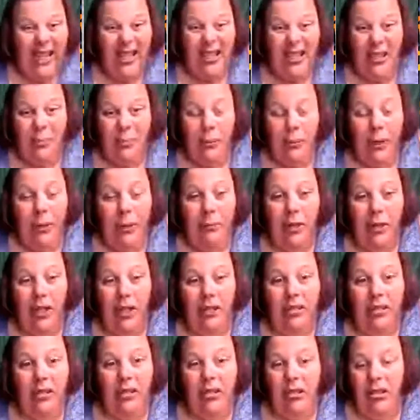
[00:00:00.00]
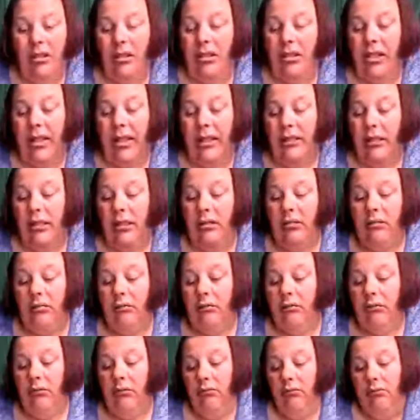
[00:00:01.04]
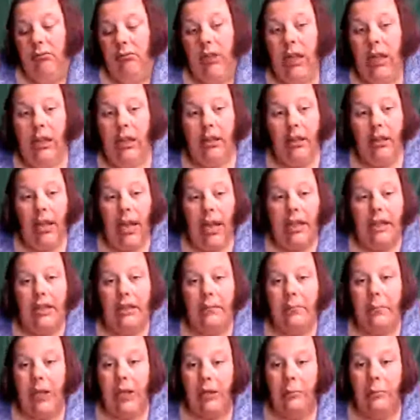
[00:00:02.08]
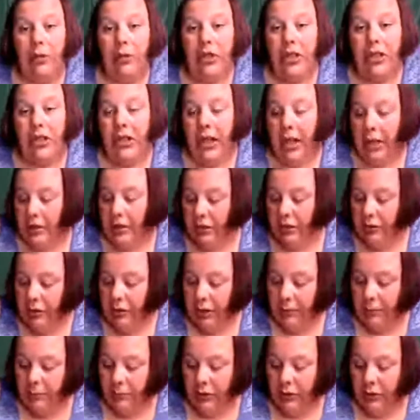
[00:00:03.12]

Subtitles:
It's pretty much, it's just, yeah, I just make them a chit chat stream.